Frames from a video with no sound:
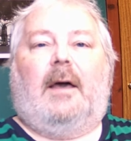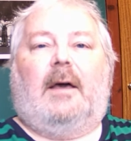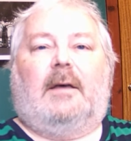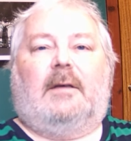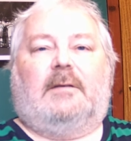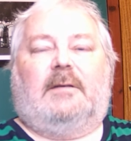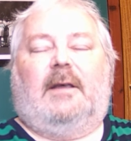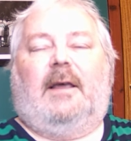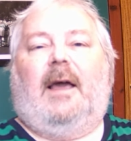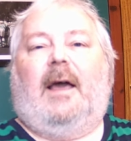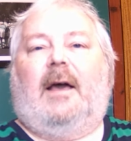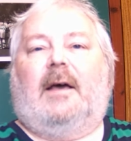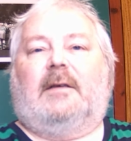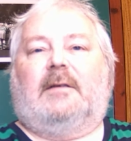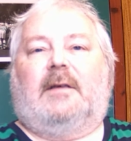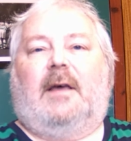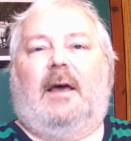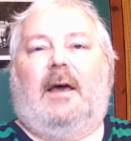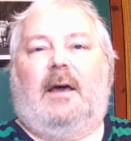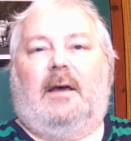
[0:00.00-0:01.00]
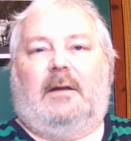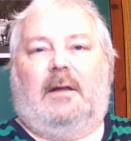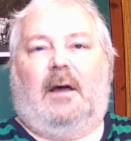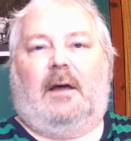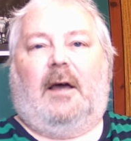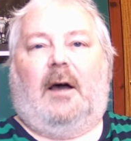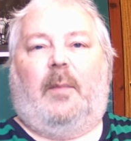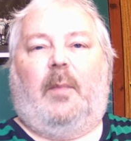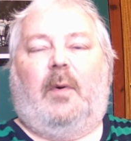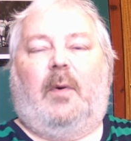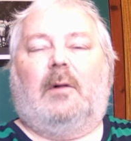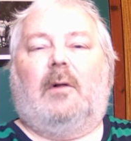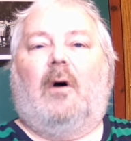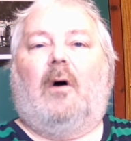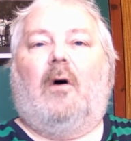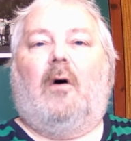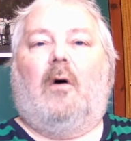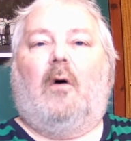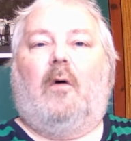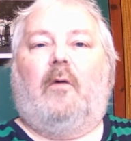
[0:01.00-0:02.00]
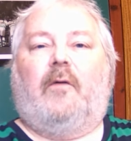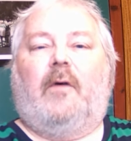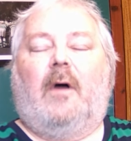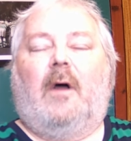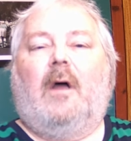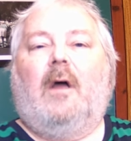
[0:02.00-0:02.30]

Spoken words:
as he has had a couple of